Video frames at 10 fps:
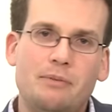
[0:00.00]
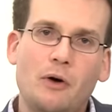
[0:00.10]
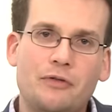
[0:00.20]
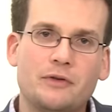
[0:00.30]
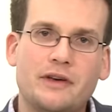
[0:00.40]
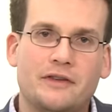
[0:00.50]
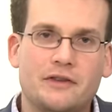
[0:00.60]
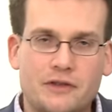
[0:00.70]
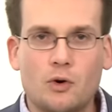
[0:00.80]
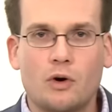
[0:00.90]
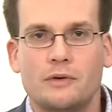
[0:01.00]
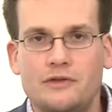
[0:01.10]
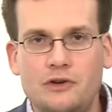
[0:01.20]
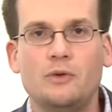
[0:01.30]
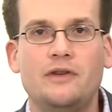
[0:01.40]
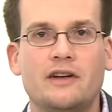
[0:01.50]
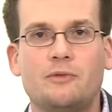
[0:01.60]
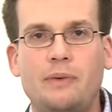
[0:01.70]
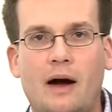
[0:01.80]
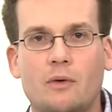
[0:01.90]
In both those cases, the court was using
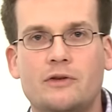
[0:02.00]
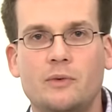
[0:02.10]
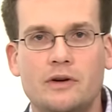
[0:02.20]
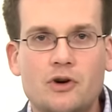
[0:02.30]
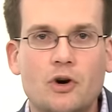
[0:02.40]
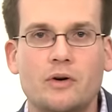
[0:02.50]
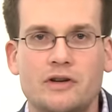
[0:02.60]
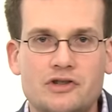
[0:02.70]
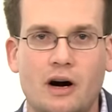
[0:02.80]
its power to encourage